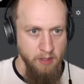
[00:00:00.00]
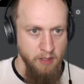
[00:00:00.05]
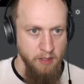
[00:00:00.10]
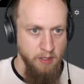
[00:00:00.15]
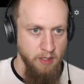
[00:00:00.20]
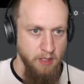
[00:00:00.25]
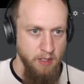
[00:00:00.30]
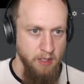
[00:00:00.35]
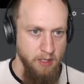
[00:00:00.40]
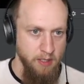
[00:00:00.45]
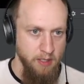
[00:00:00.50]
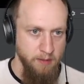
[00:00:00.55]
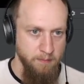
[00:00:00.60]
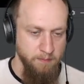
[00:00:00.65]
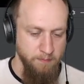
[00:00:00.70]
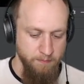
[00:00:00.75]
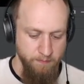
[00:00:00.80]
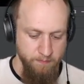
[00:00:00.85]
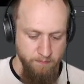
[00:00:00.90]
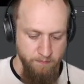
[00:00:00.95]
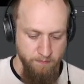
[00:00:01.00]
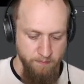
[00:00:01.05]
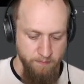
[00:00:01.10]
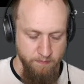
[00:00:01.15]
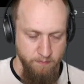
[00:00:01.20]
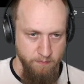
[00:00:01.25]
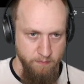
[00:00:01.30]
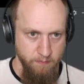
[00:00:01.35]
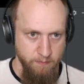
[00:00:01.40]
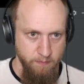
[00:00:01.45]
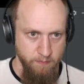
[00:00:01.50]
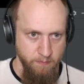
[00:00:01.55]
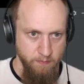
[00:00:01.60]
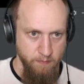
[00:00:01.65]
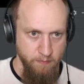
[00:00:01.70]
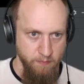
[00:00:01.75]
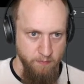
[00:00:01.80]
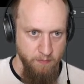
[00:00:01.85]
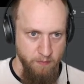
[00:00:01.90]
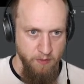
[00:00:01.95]

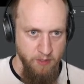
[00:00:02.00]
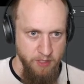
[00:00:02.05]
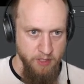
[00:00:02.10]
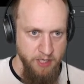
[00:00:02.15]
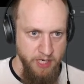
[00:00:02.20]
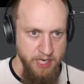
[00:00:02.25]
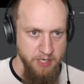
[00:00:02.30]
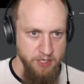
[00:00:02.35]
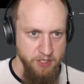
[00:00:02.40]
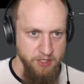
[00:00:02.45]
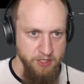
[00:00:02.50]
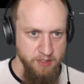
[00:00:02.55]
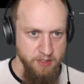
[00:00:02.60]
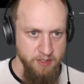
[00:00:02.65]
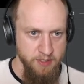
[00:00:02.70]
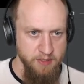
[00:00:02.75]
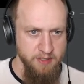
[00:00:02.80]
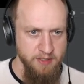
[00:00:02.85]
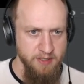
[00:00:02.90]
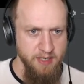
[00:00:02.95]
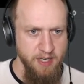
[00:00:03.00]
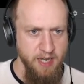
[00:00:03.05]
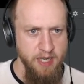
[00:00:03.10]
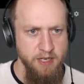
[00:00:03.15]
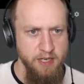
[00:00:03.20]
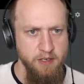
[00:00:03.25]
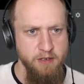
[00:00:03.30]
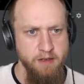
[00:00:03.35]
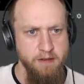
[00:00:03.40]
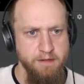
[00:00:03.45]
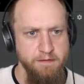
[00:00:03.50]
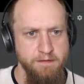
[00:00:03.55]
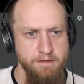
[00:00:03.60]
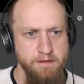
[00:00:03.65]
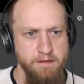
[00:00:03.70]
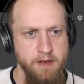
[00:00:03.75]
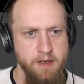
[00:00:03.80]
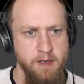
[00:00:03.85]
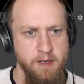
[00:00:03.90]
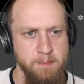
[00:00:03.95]
An engine is kind of
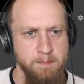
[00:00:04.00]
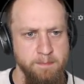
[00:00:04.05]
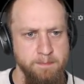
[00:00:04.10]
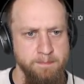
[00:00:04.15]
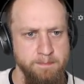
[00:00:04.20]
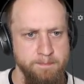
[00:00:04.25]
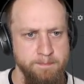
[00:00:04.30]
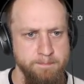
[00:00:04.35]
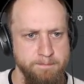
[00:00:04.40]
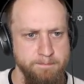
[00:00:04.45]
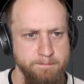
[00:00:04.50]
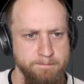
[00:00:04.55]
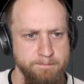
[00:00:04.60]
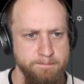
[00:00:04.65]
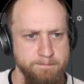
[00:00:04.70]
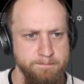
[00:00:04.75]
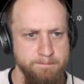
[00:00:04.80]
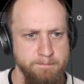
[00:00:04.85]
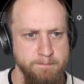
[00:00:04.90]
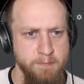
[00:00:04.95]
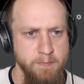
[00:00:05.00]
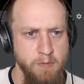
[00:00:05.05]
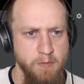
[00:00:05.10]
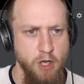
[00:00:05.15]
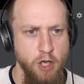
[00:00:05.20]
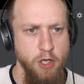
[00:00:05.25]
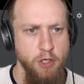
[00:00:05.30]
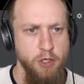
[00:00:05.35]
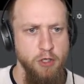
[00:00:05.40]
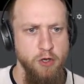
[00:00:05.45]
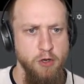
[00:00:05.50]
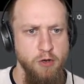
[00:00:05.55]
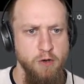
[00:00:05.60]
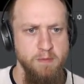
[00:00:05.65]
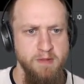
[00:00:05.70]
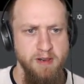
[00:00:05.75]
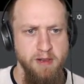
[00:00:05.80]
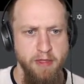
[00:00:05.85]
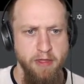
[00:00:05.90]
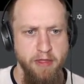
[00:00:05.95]
a global
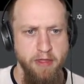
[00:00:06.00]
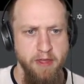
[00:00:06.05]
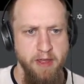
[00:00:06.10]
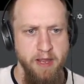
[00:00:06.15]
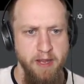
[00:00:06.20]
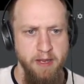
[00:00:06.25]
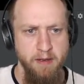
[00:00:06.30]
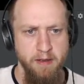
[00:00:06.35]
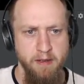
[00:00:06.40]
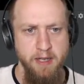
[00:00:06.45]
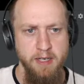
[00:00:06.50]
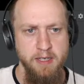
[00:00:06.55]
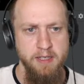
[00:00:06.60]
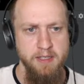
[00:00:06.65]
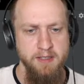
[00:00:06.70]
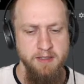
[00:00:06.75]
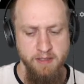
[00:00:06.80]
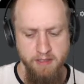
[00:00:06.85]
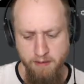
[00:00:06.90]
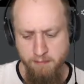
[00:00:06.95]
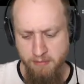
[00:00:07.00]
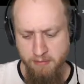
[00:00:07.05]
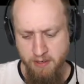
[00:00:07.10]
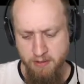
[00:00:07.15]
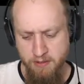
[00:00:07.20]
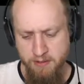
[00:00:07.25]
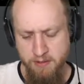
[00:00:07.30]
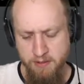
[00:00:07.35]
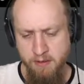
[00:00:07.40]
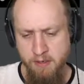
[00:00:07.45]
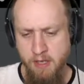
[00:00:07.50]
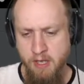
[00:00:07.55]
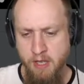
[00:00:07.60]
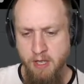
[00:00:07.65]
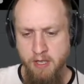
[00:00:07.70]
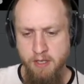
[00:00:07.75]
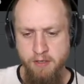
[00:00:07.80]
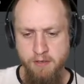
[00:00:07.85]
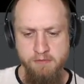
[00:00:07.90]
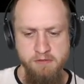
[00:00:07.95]
thing, at least in a browser.
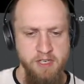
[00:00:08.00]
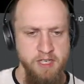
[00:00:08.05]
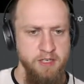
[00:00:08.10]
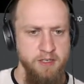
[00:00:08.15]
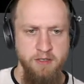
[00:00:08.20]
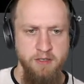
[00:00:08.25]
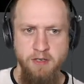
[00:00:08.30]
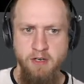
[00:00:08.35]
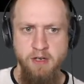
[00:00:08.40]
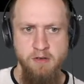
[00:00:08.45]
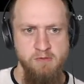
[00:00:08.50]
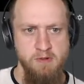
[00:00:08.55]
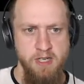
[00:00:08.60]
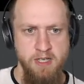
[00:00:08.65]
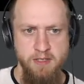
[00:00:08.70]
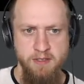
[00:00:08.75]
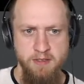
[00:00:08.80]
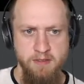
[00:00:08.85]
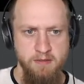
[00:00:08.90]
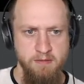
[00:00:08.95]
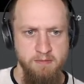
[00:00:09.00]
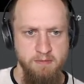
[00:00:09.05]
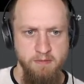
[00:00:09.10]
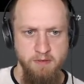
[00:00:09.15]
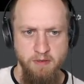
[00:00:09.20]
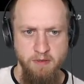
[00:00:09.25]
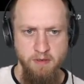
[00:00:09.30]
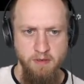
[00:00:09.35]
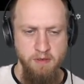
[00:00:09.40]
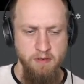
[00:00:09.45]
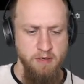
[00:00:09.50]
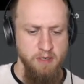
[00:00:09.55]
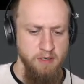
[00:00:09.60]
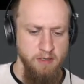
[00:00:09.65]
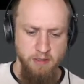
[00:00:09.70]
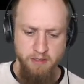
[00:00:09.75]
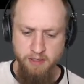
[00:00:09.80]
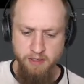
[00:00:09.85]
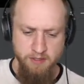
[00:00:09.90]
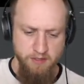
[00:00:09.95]
You need it always. It
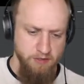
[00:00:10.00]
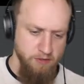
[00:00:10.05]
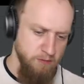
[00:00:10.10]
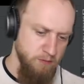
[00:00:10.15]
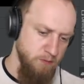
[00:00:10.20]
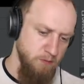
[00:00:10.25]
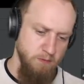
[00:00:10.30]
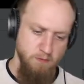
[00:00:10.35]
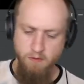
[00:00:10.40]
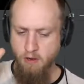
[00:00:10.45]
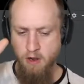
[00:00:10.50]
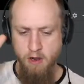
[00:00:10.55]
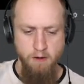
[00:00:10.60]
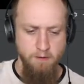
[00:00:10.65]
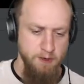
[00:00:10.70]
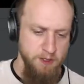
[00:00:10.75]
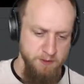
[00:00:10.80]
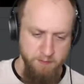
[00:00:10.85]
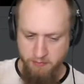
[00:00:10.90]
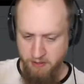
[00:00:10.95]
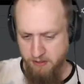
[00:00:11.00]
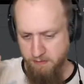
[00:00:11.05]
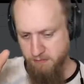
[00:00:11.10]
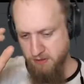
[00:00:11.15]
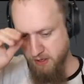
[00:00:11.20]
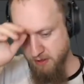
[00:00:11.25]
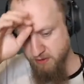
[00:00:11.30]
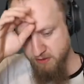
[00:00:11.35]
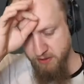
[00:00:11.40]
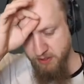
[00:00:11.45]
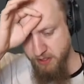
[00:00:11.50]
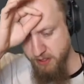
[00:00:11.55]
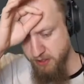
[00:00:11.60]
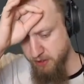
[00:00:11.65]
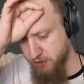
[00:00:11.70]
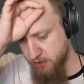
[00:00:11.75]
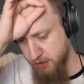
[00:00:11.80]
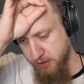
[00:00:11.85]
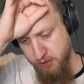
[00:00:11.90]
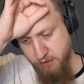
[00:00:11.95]
needs to always be a browser
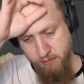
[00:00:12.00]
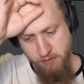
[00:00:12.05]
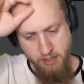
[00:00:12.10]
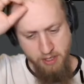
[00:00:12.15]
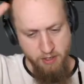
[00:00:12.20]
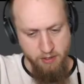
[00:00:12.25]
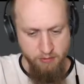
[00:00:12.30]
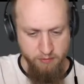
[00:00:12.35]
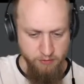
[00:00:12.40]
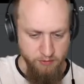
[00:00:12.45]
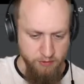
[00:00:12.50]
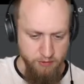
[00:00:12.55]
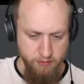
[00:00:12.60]
engine around.